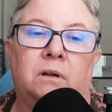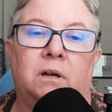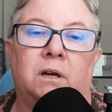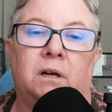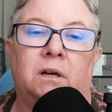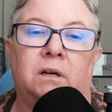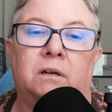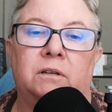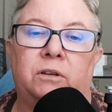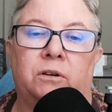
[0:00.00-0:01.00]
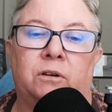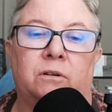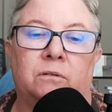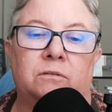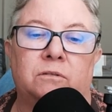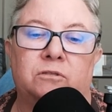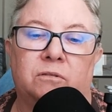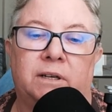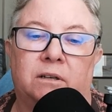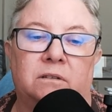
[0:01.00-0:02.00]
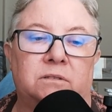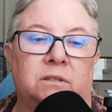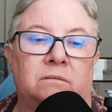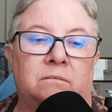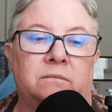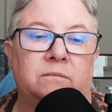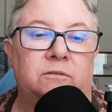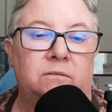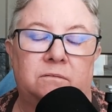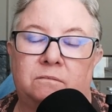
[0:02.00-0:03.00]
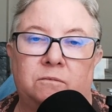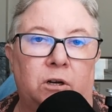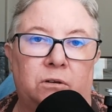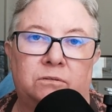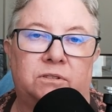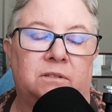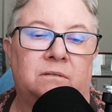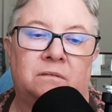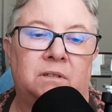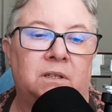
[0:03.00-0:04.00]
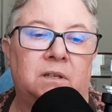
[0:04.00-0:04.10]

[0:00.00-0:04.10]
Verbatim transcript: uh, you know, trails and roads and